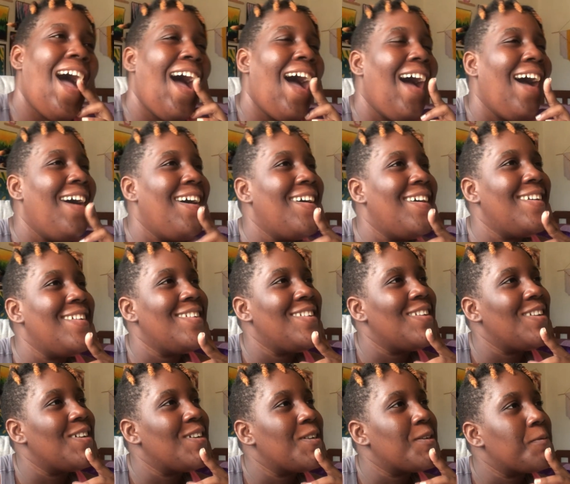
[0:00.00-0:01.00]

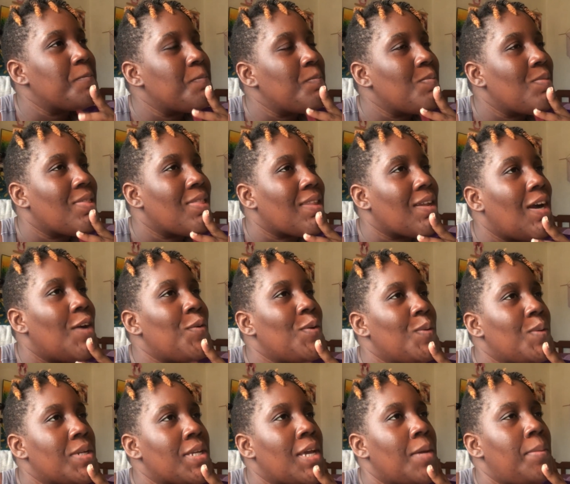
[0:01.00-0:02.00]
And I
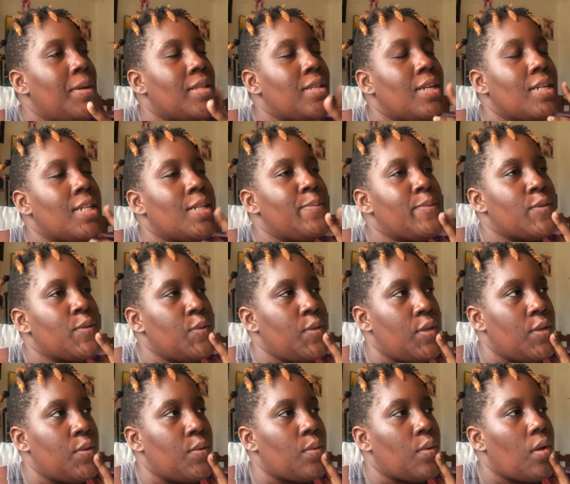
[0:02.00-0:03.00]
really want to get better at Clip
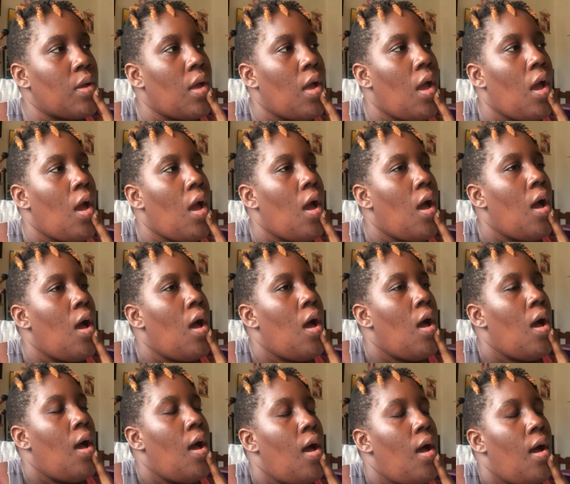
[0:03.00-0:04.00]
Studio,
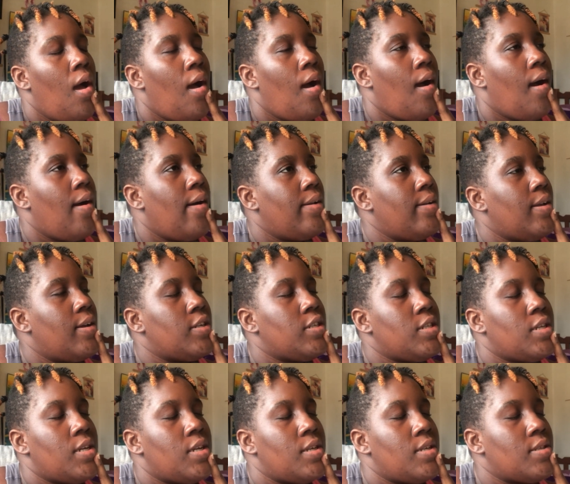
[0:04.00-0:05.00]
and I
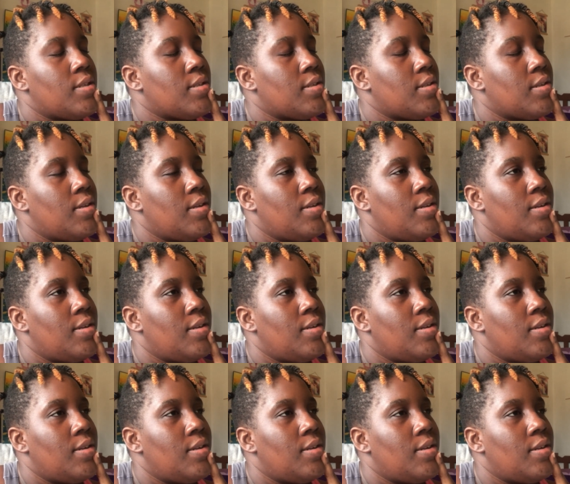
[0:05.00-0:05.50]
just